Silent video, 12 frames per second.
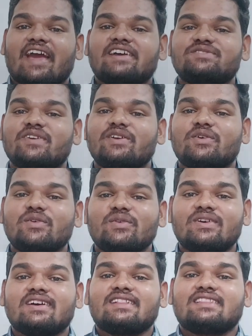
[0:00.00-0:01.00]
As we
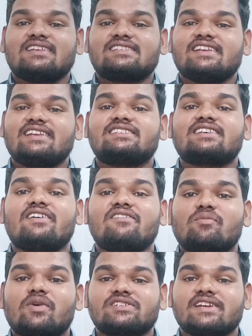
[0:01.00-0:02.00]
know, the series
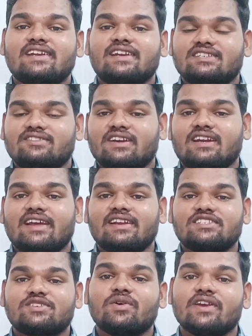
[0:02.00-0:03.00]
of motion in a straight
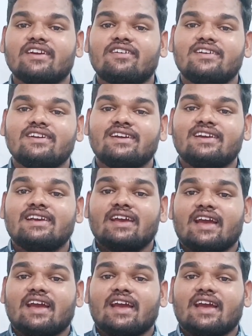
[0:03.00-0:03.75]
line is going on